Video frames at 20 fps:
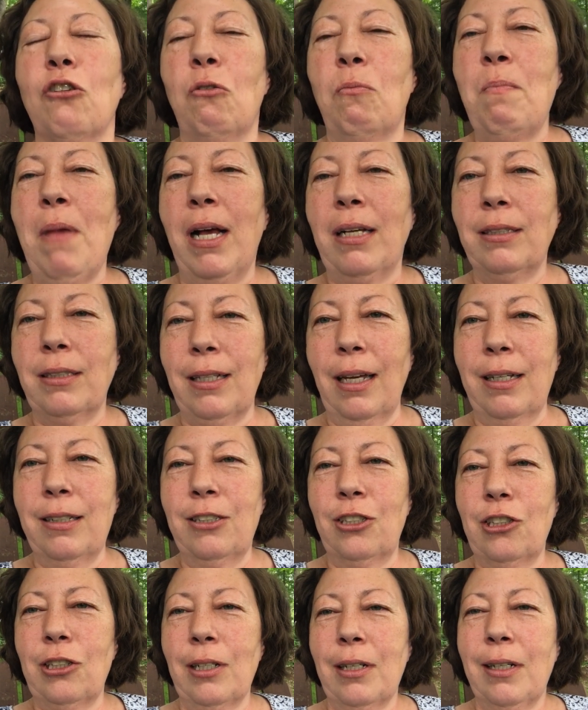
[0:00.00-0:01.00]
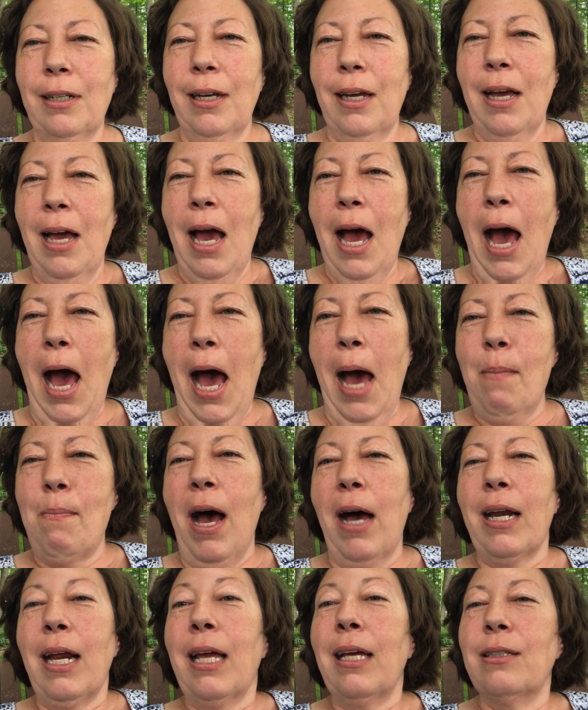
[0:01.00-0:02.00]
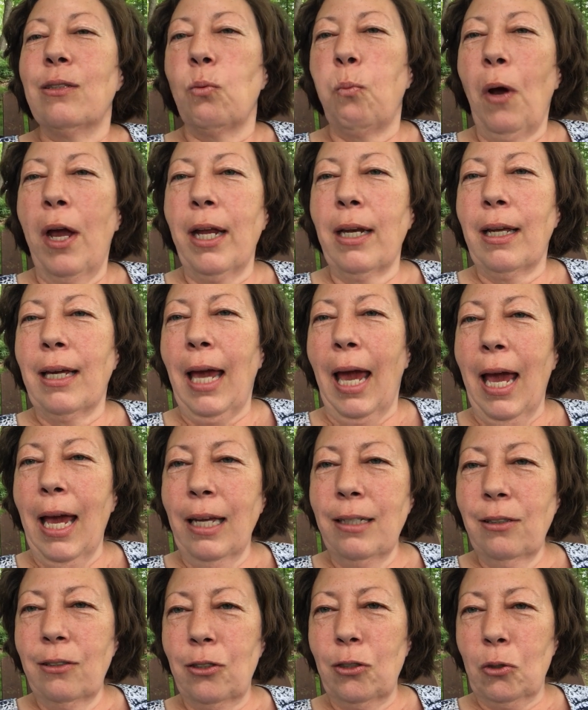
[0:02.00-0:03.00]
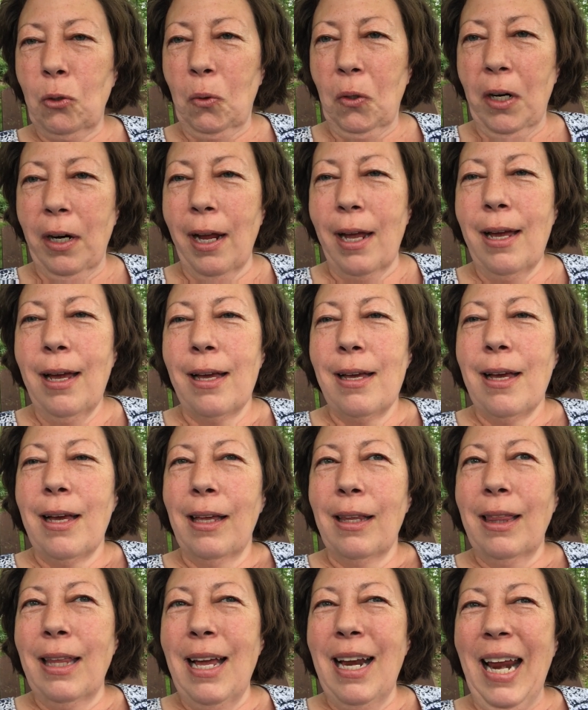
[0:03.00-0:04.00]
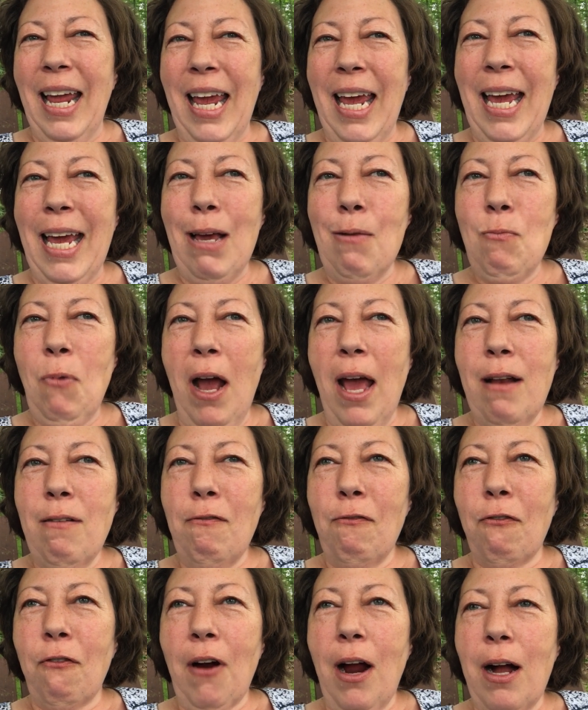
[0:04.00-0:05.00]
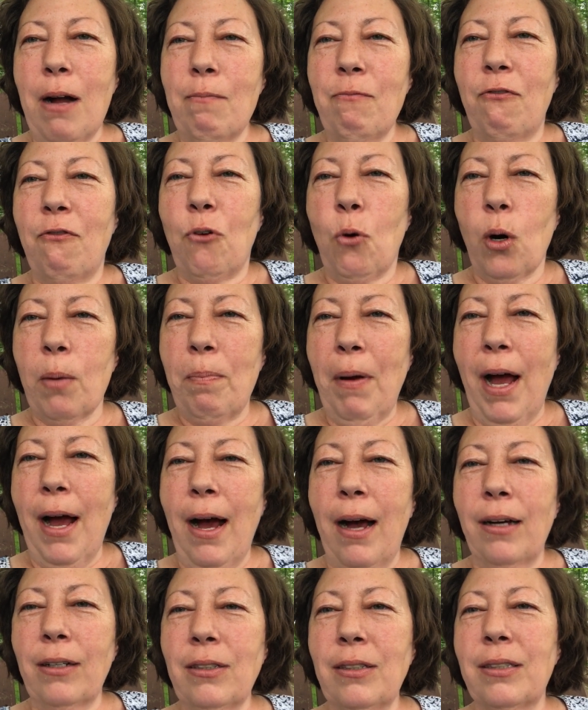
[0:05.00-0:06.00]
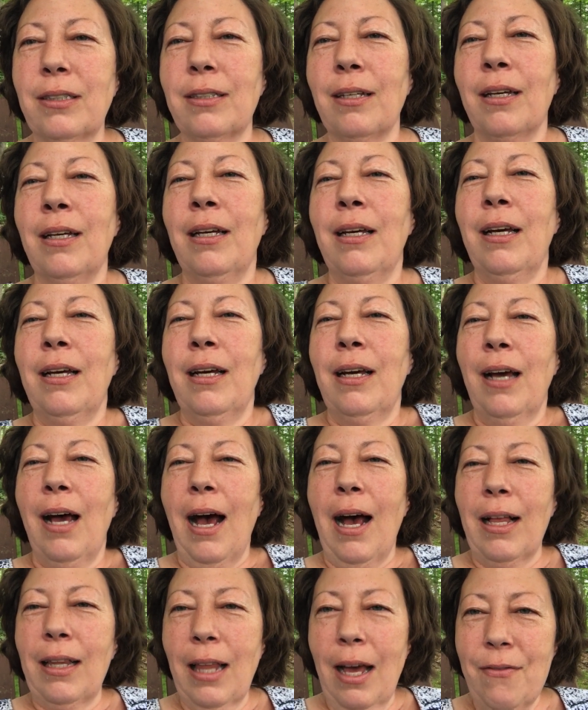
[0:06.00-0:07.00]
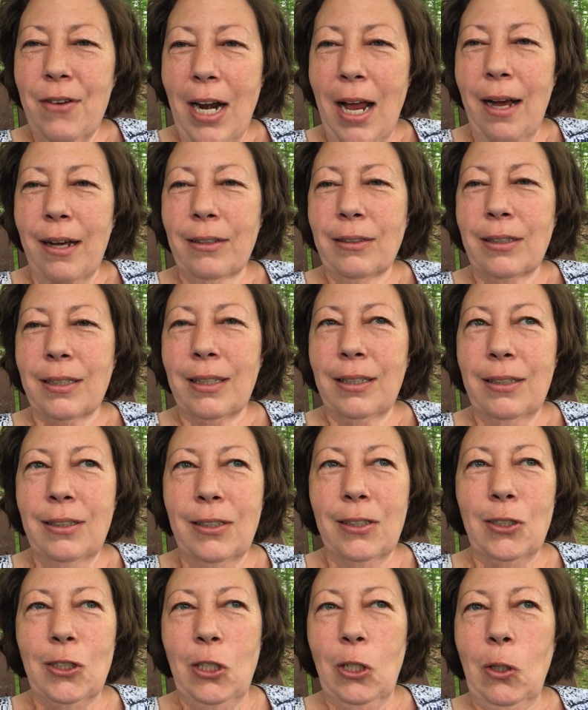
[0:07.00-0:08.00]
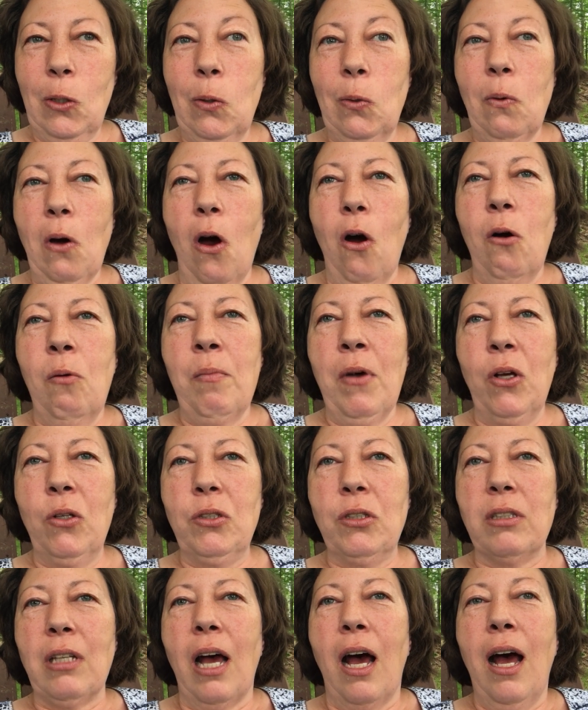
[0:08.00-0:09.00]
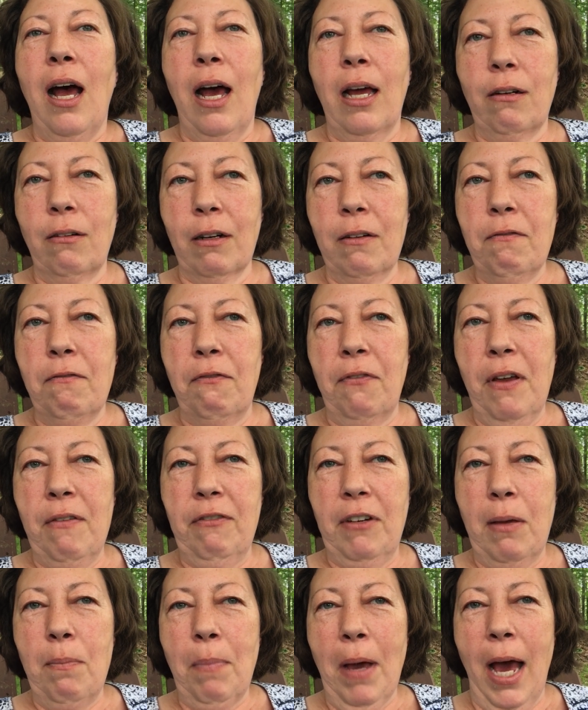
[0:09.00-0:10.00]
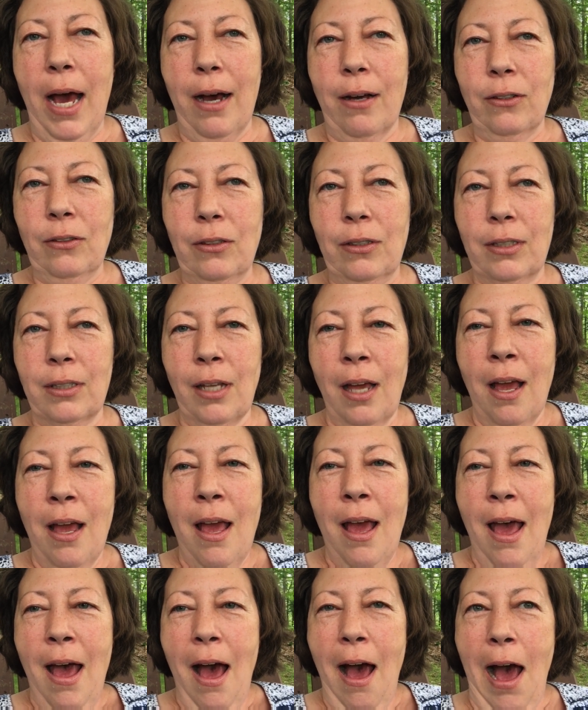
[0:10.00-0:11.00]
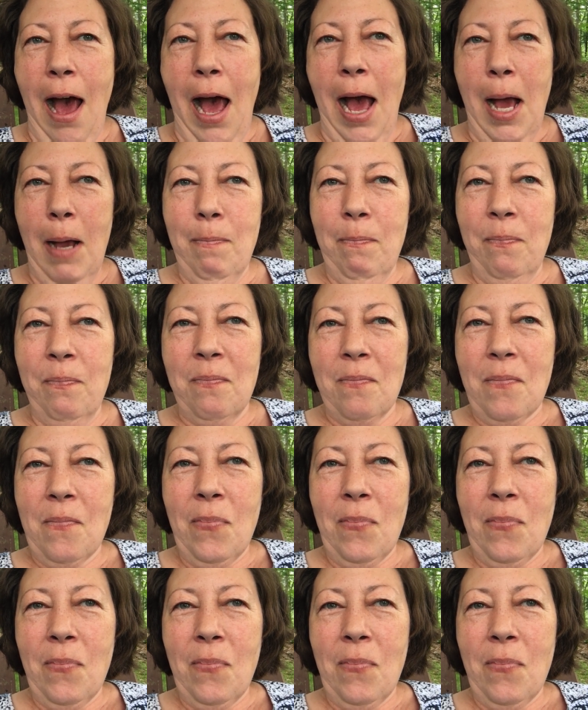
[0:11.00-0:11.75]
message about his weight gain story, that he went from 4 pounds, 11 ounces to almost 150 pounds. I